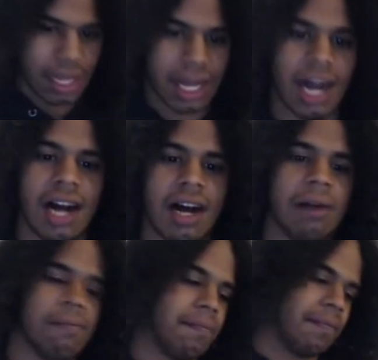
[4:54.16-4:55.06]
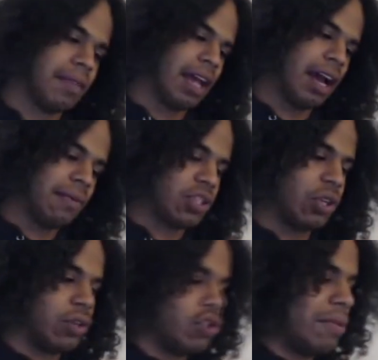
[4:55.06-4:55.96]
I was
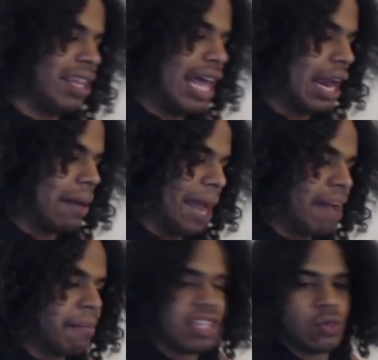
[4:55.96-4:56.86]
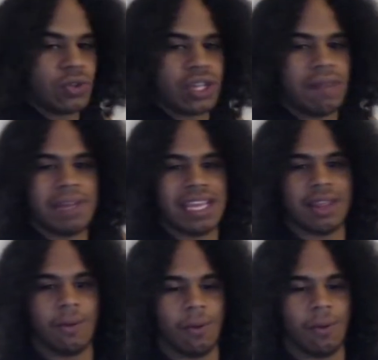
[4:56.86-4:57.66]
so assuming that Amethyst was going to be